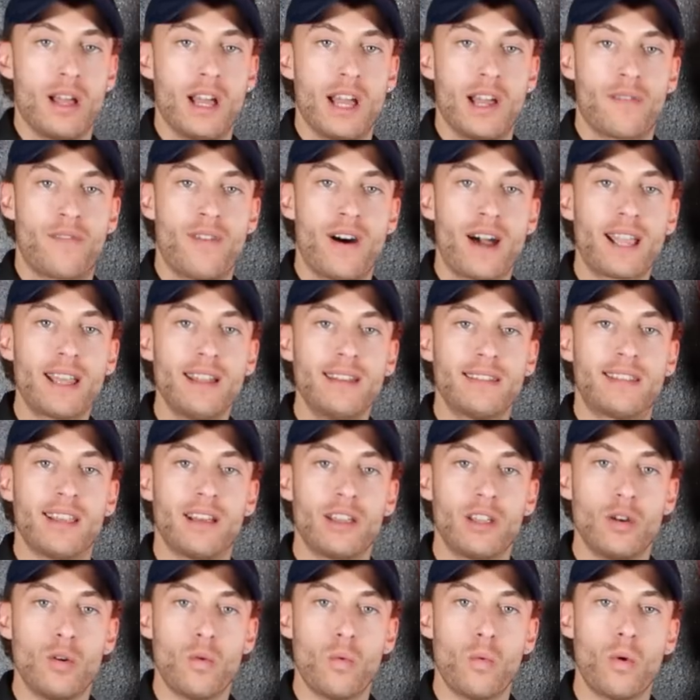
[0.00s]
if I can
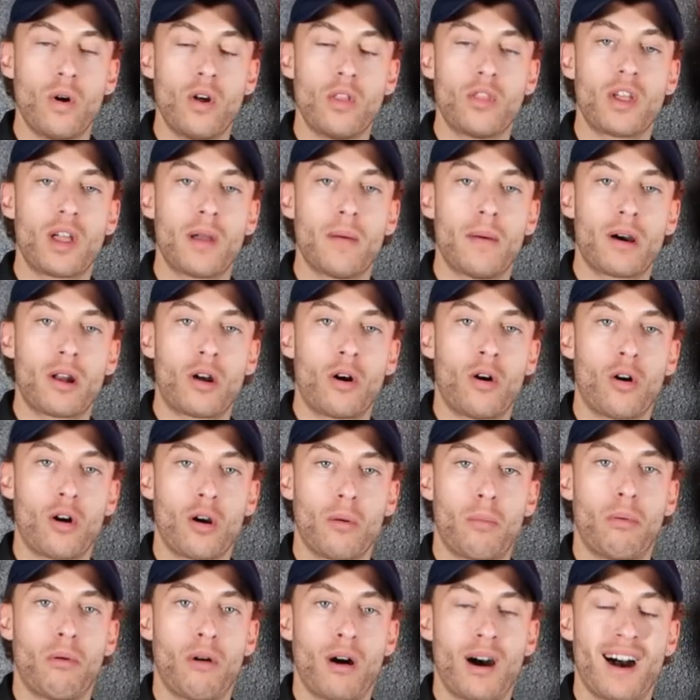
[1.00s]
tell you one thing about
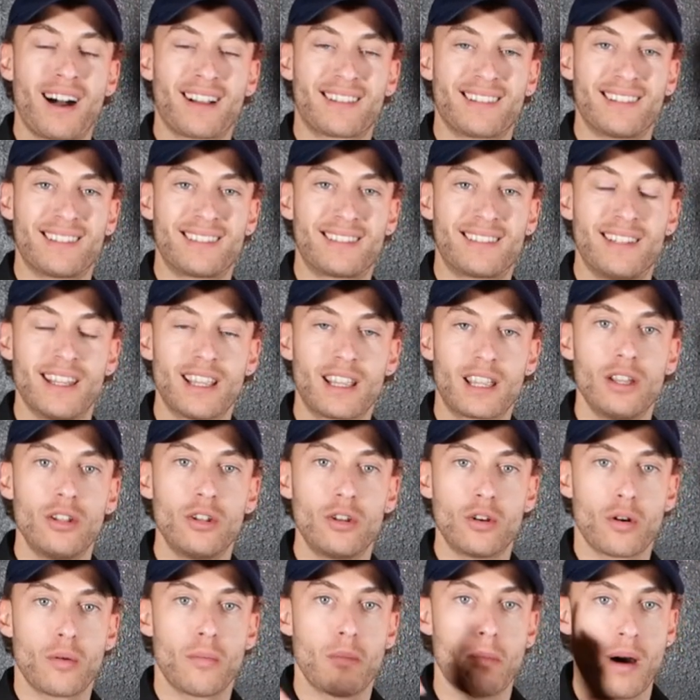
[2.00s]
heart blocks to stick in
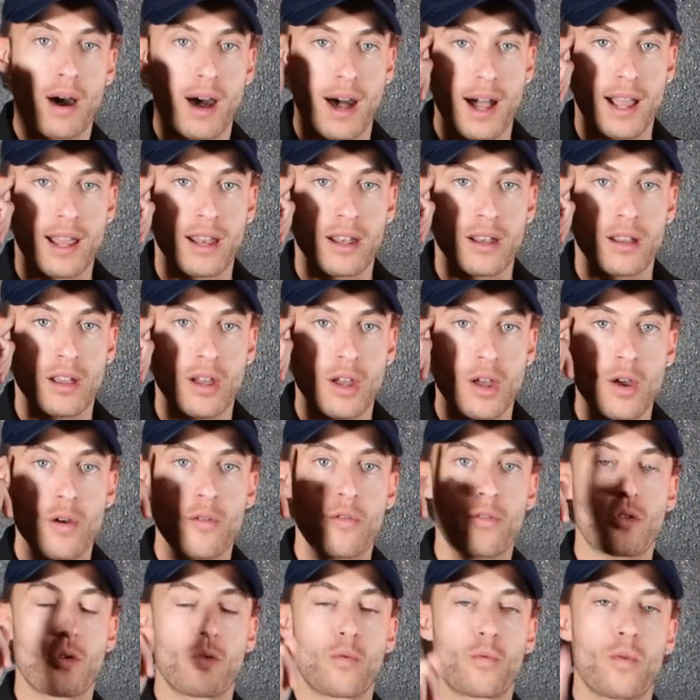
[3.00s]
your mind
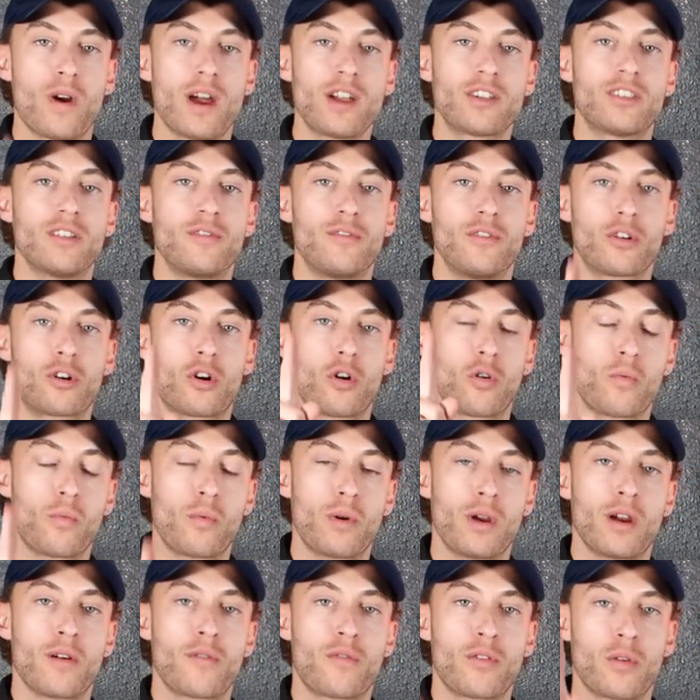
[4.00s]
for the rest of your
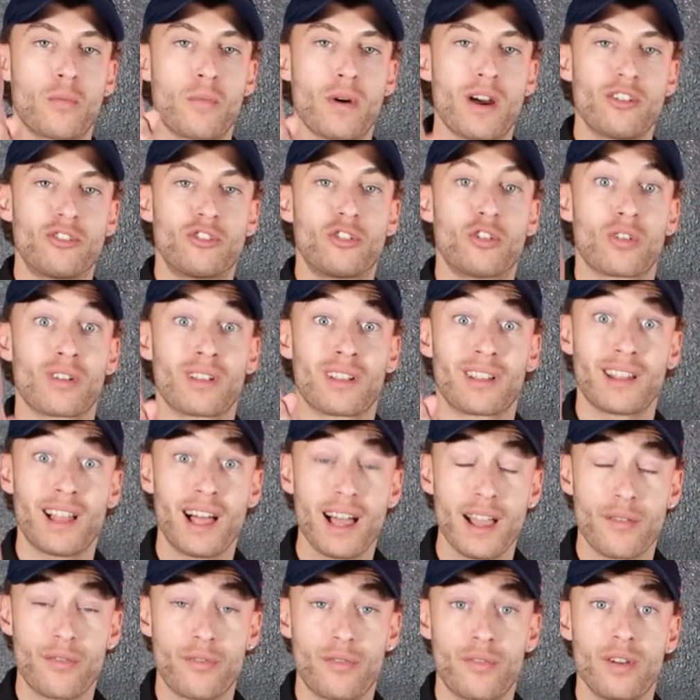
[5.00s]
career, for the rest of your
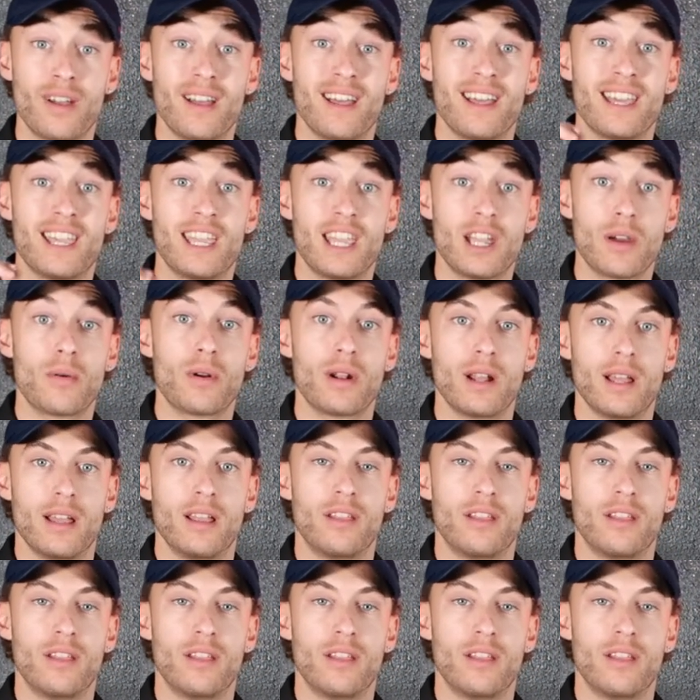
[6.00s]
life, here it